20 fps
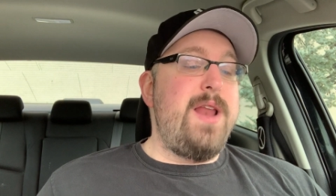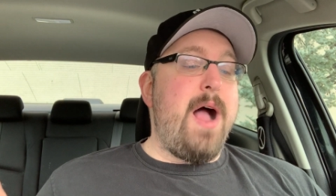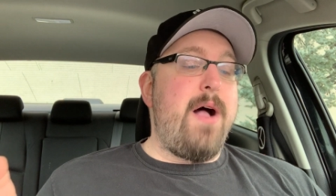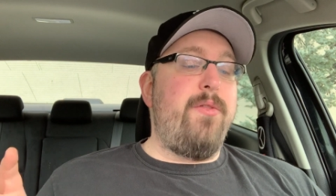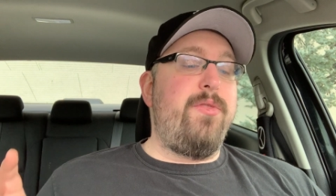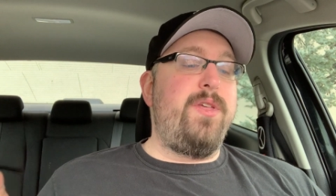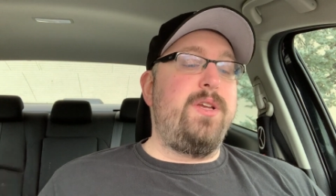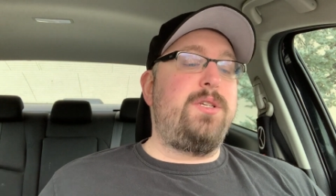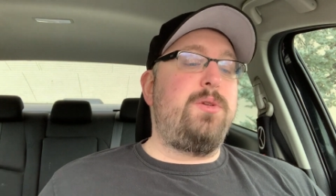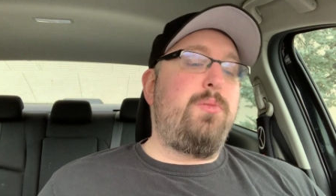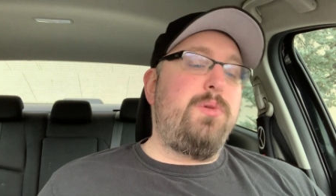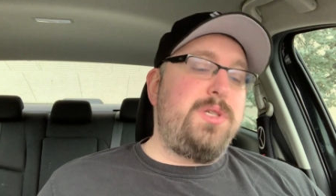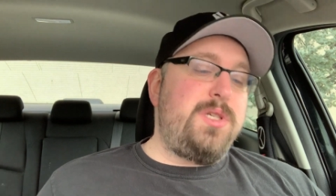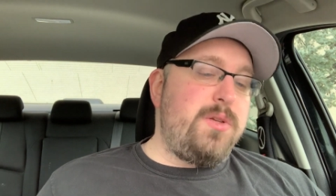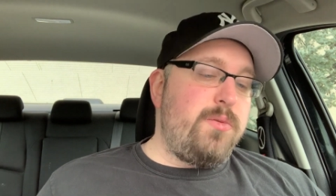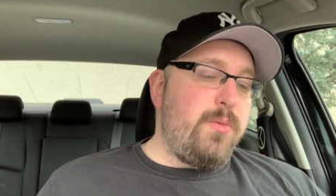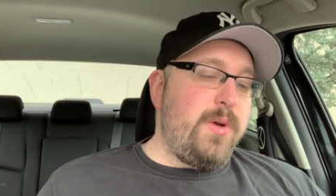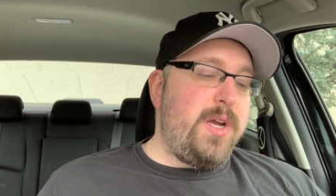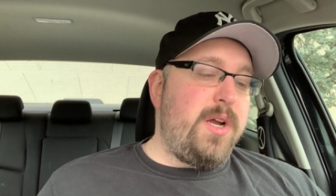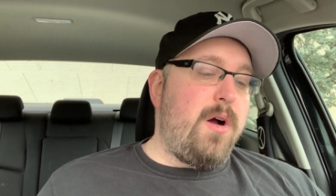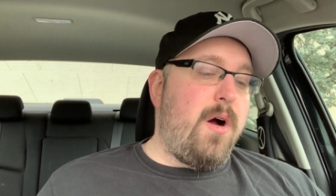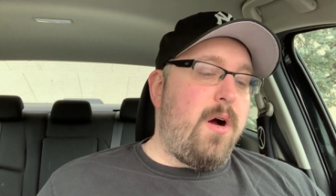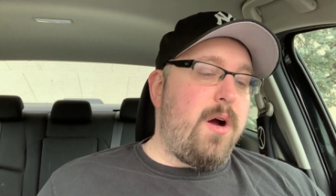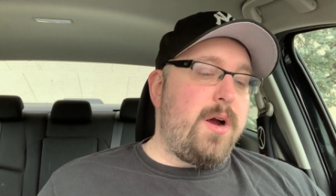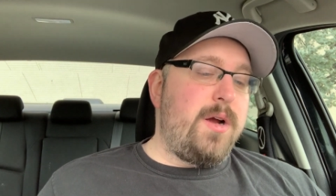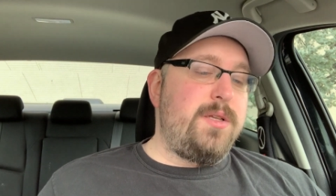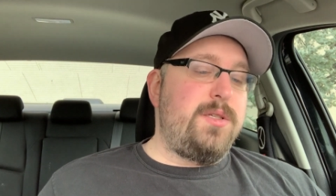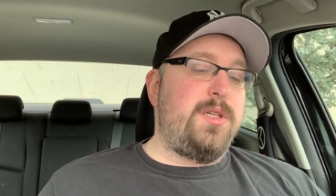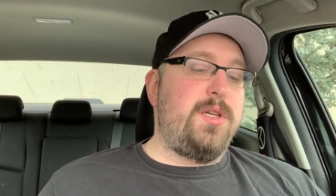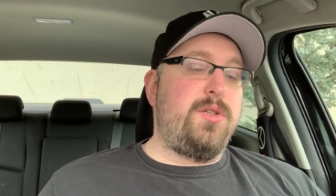Now, this was in
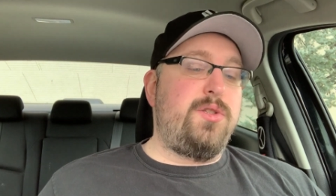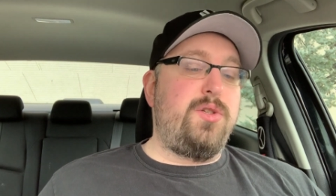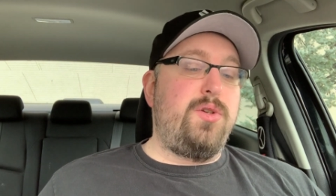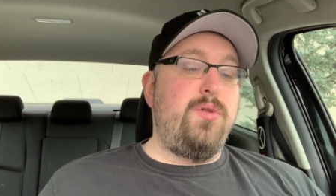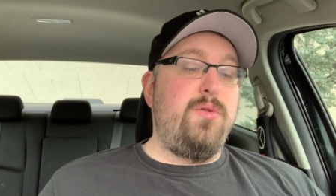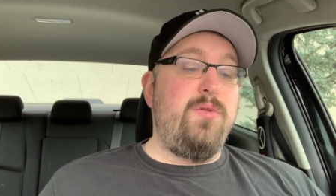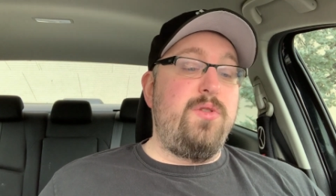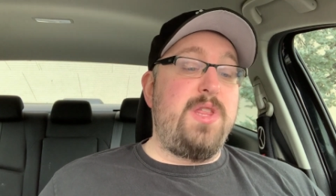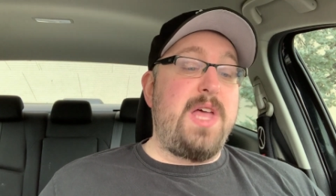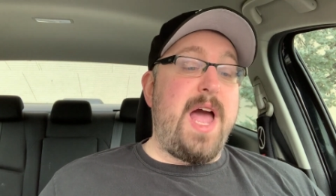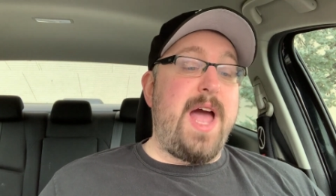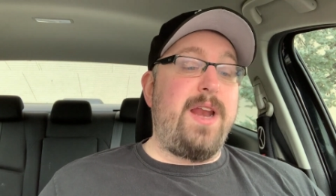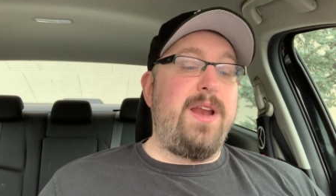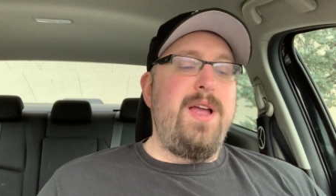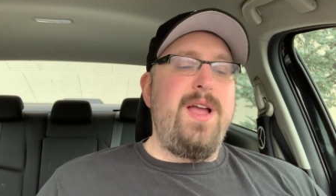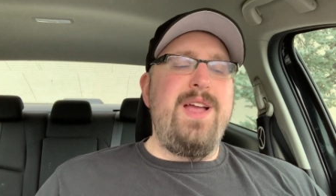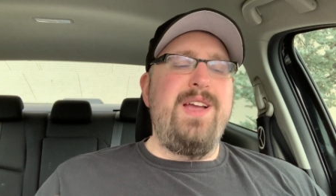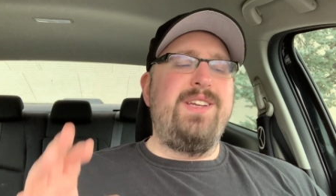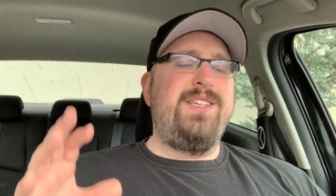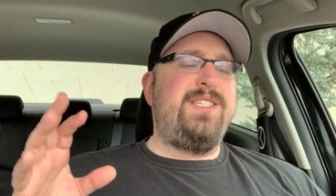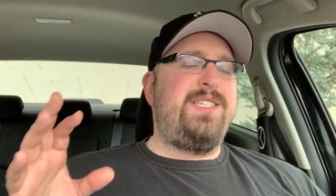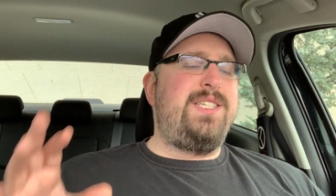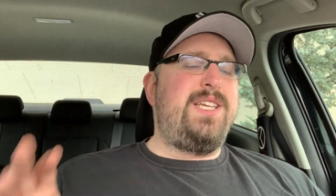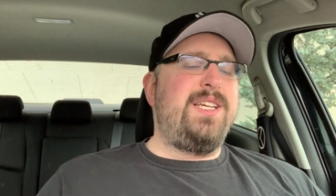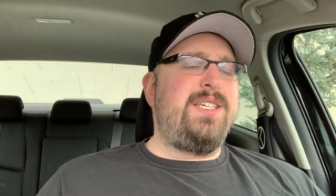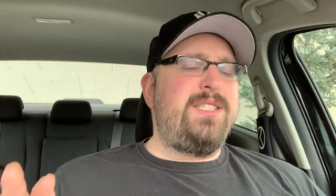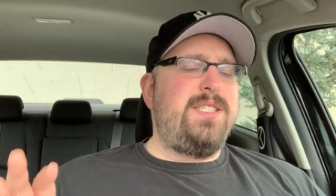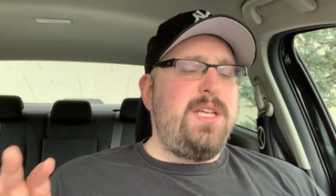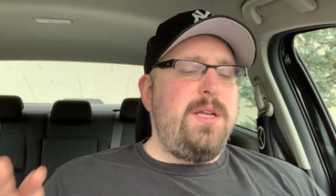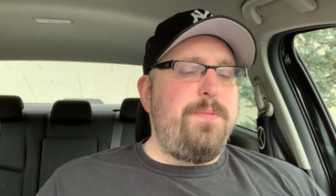regards to that
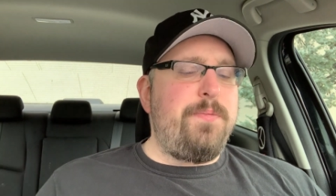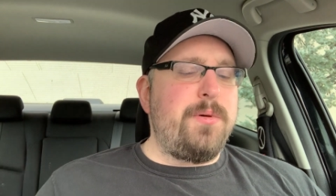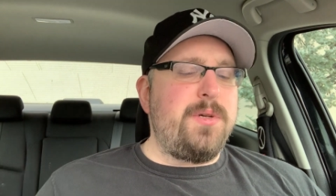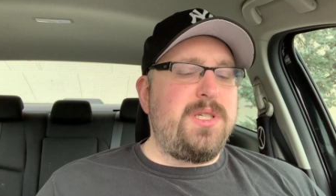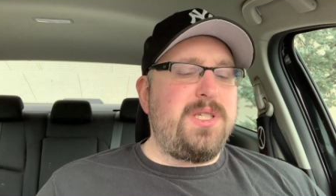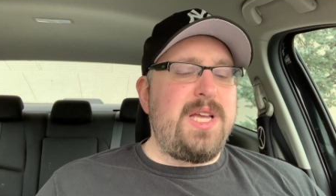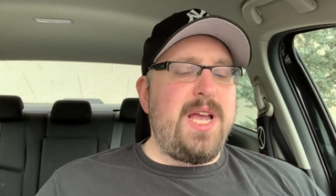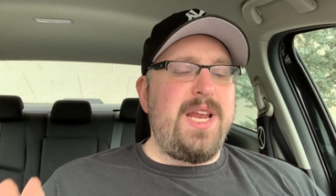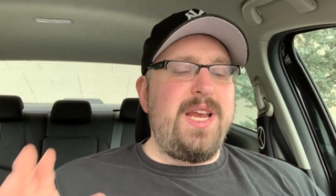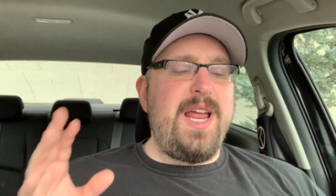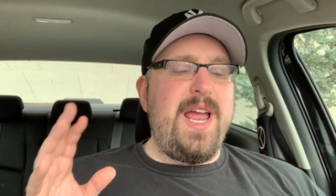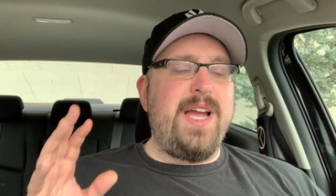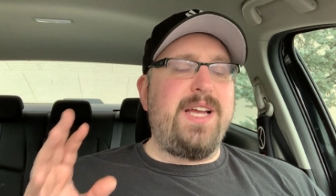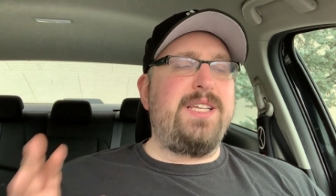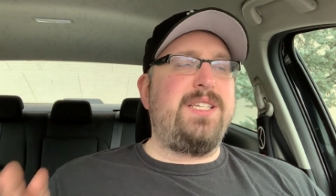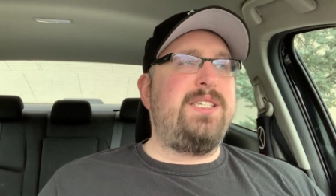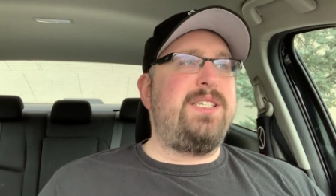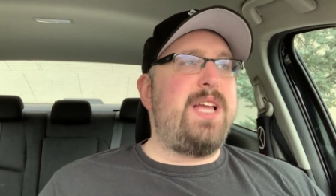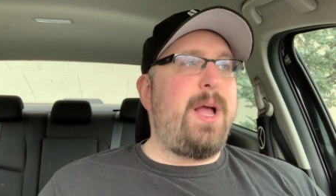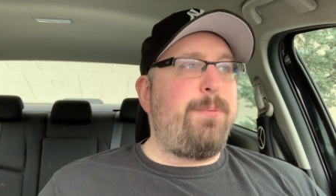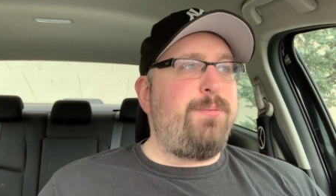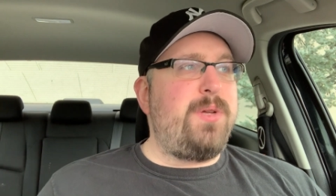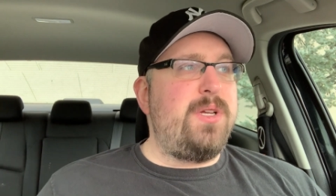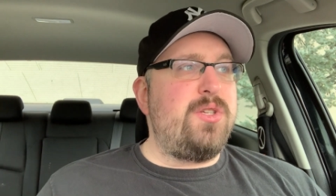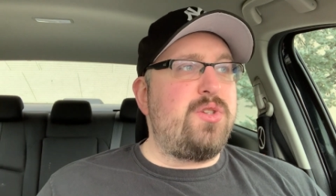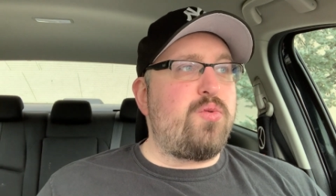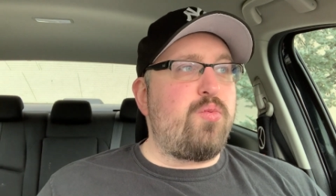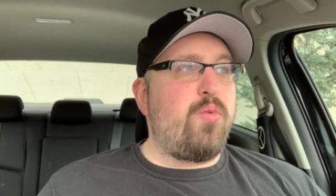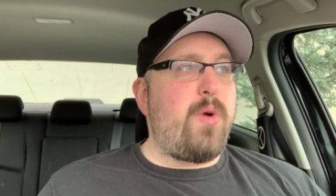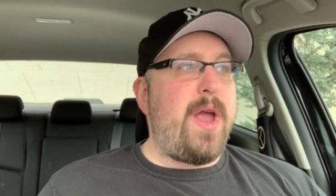60%
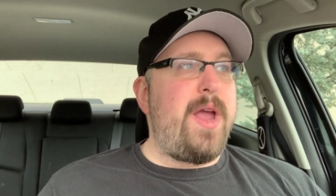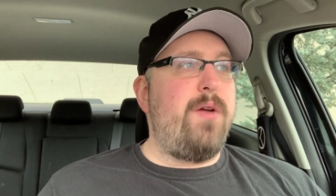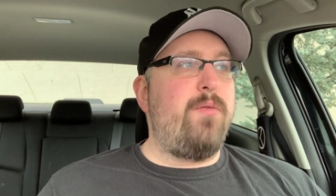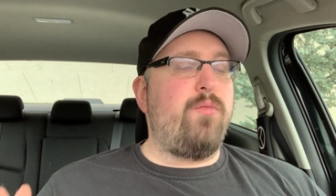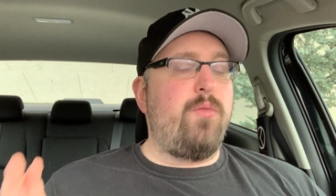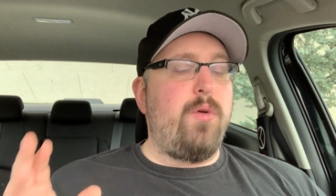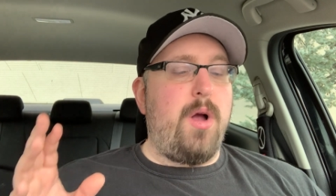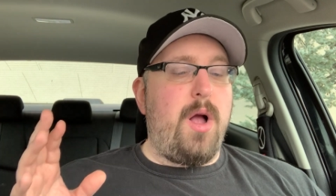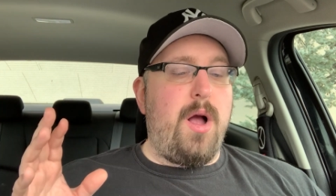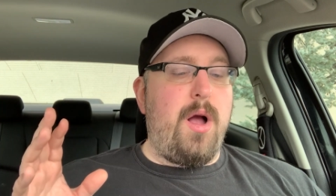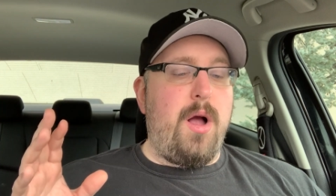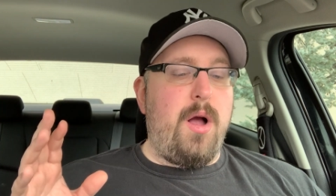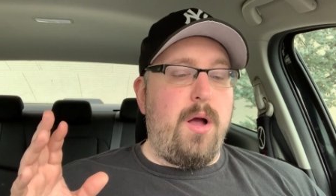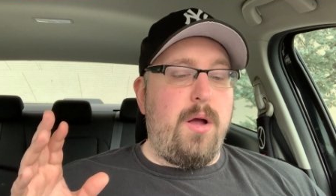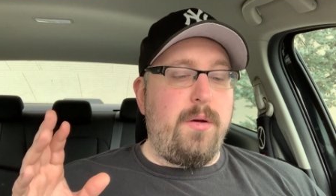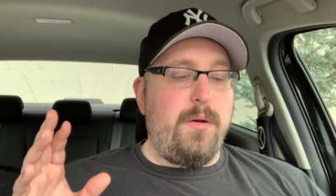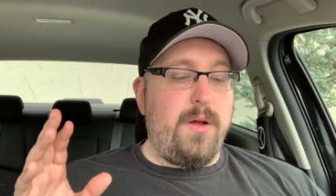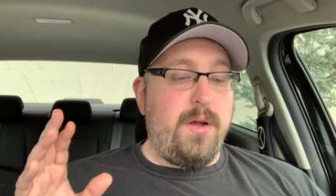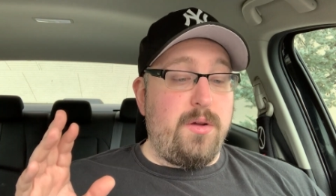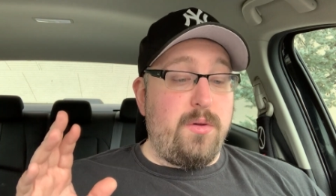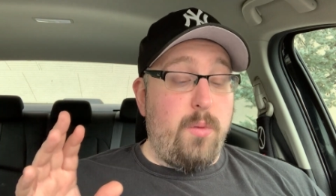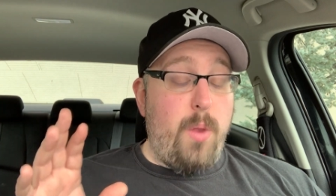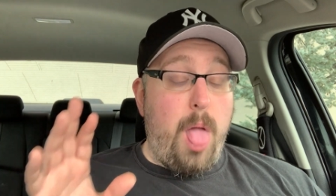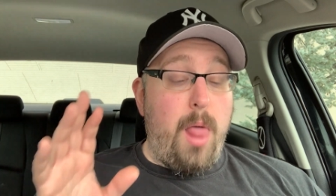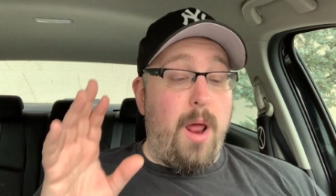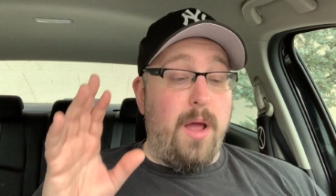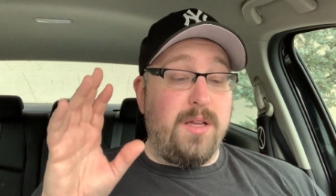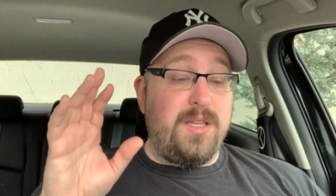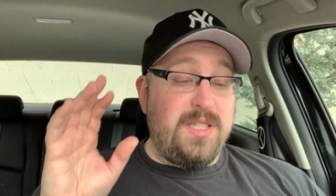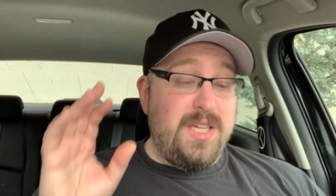acceptance rate,
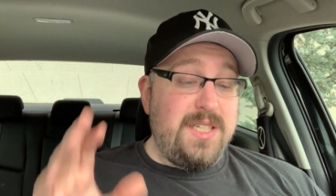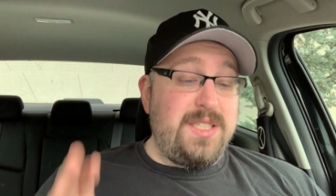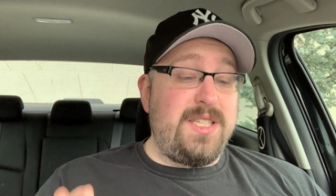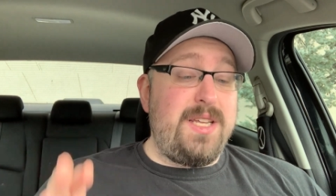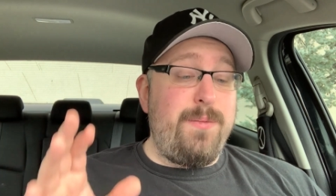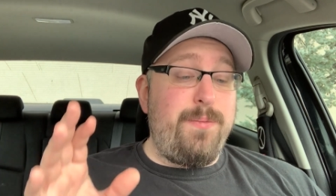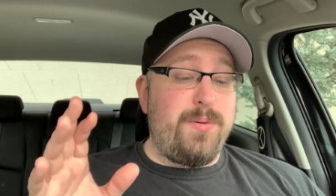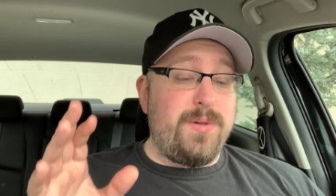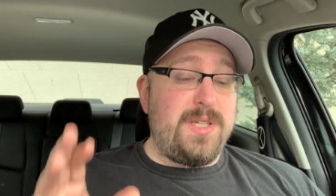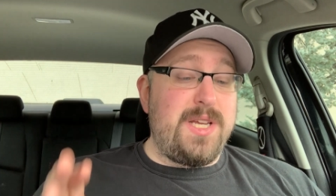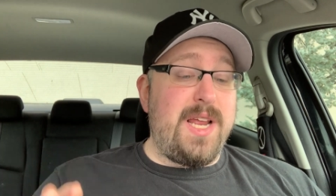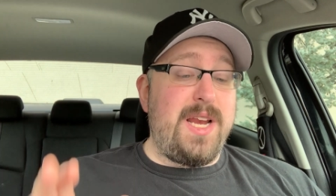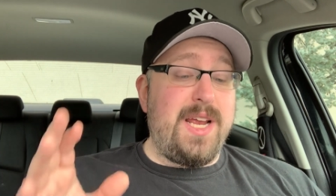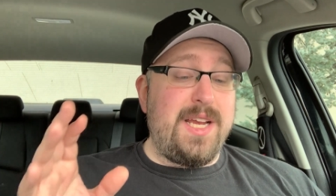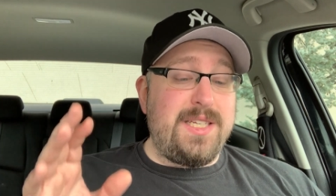60% uh,